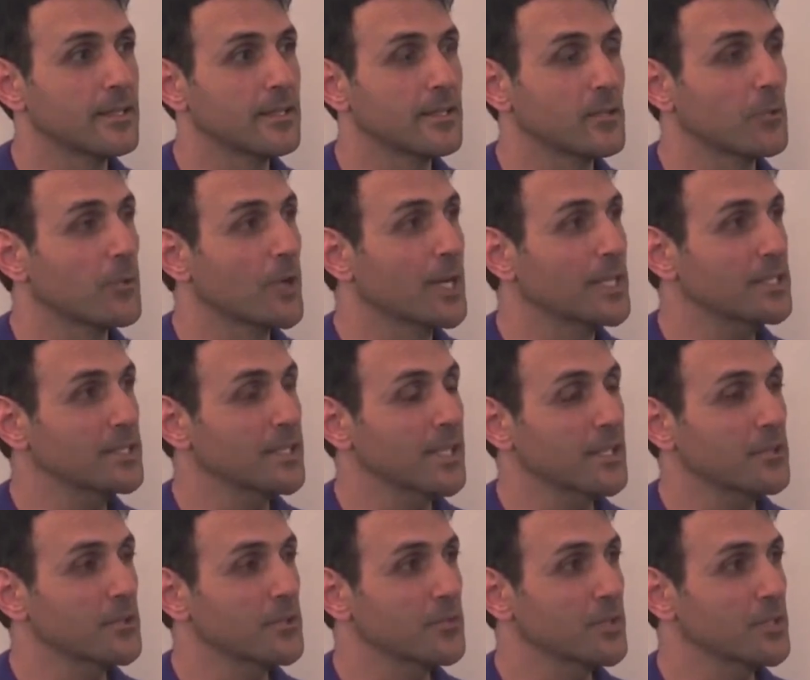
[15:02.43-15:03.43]
the right
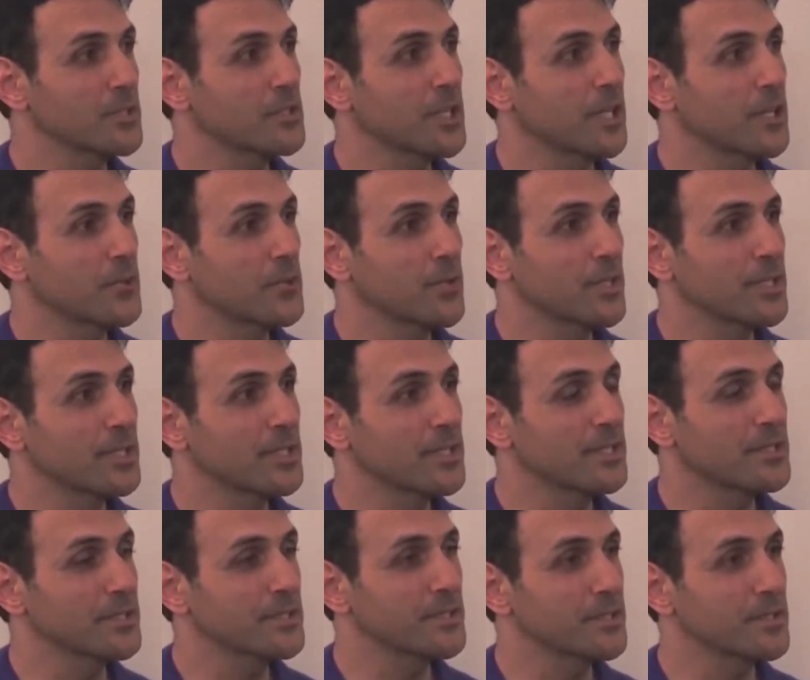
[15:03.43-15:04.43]
side of the chakra
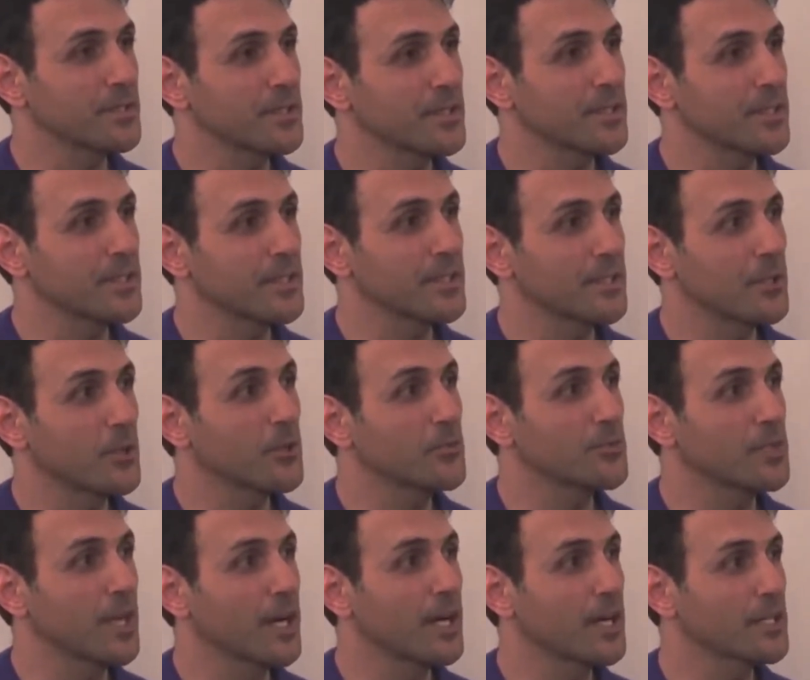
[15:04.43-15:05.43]
is,
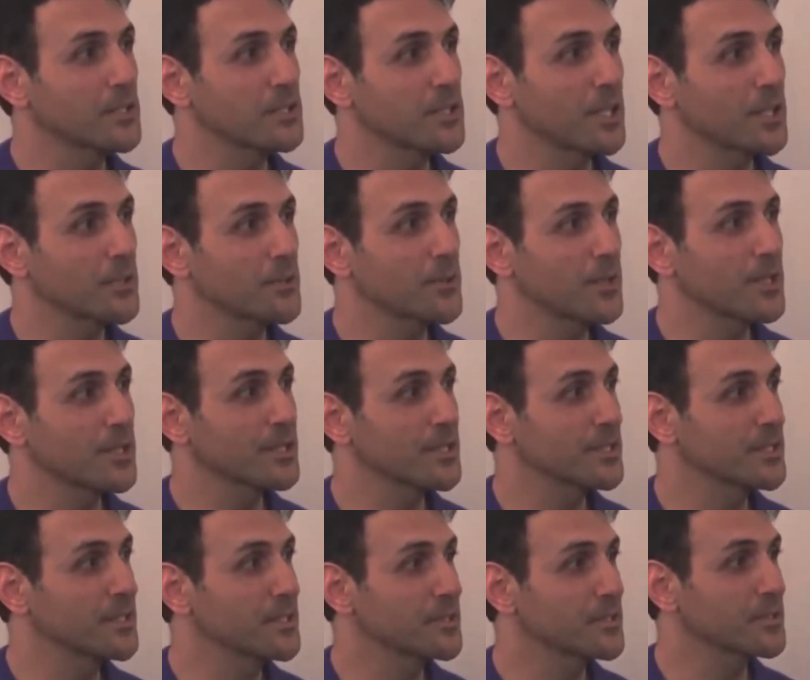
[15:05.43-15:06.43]
of the heart chakra
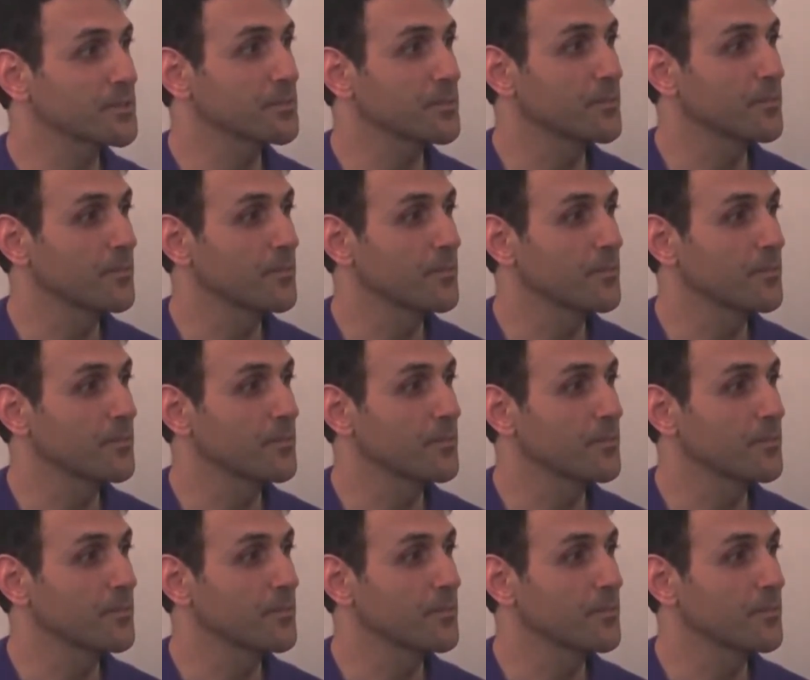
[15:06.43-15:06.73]
is